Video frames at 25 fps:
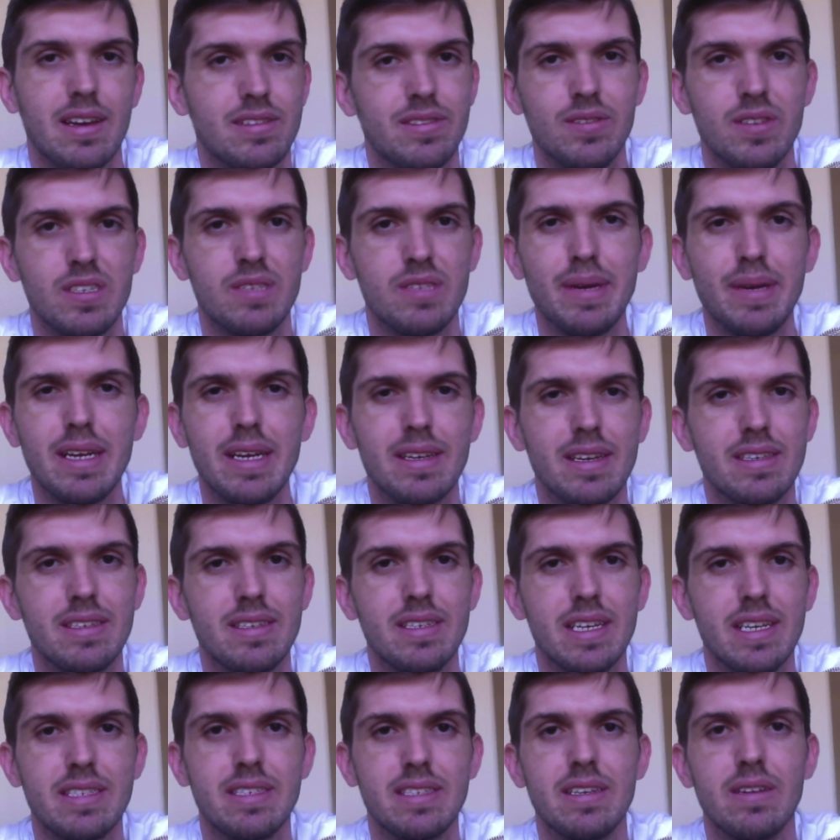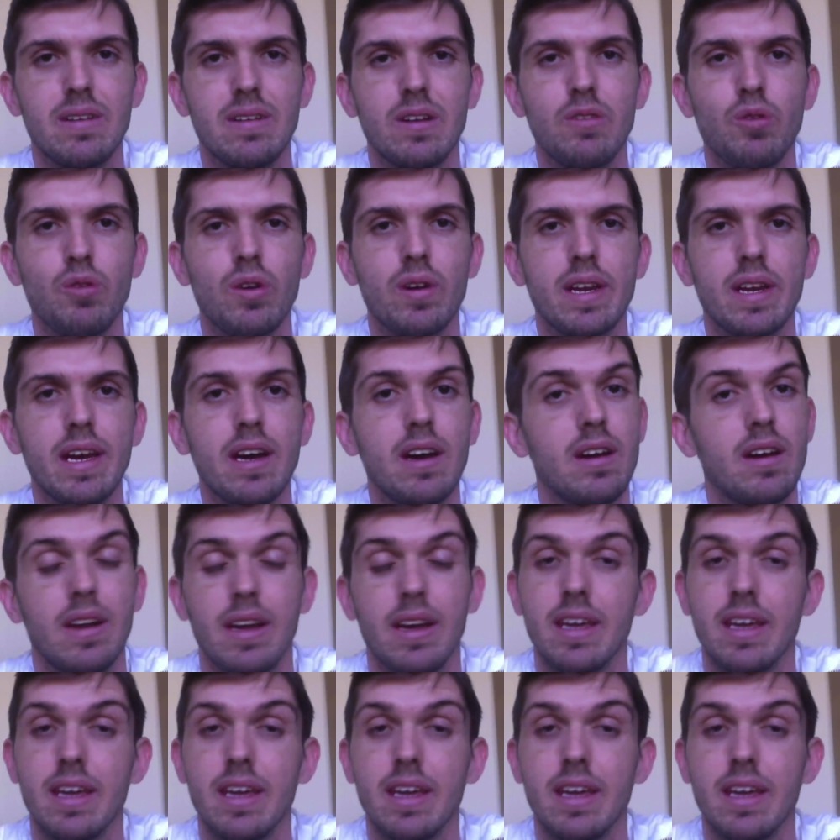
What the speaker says: so to speak, doesn't necessarily work out.